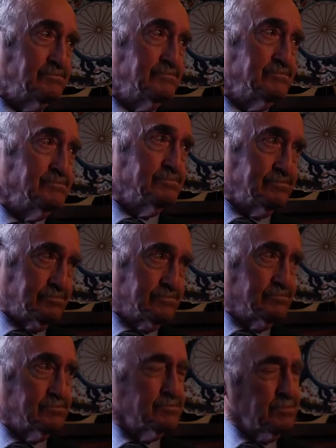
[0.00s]
Yes.
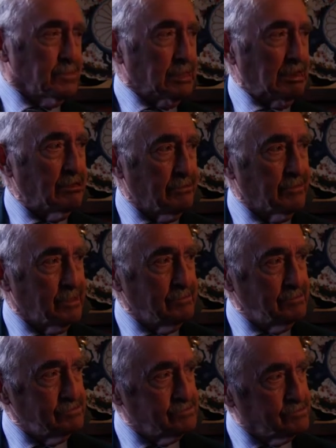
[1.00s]
This summer,
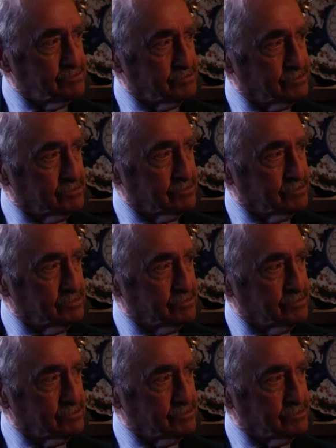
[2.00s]
looking at the